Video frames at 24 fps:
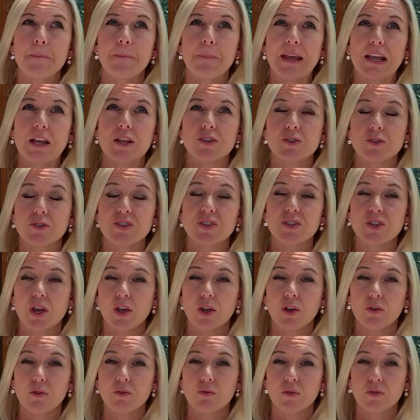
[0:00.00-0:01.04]
because you're
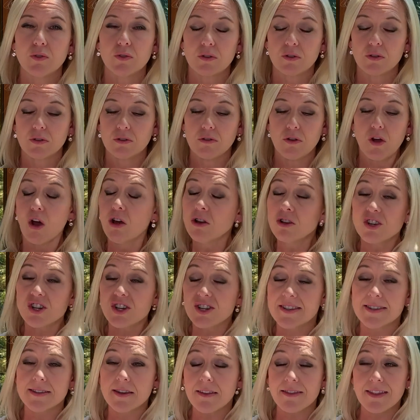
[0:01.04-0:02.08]
so
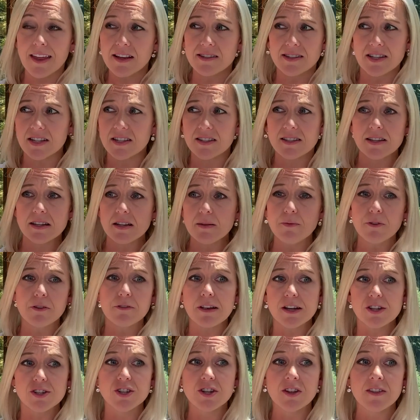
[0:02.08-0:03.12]
conscious that there's a sleep
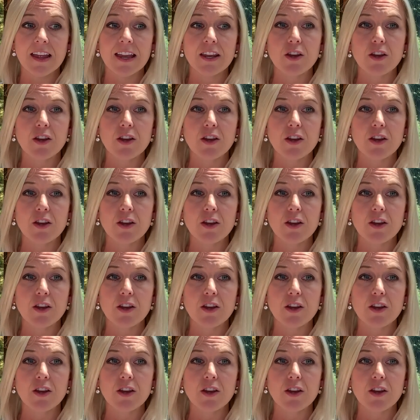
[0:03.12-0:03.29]
regression,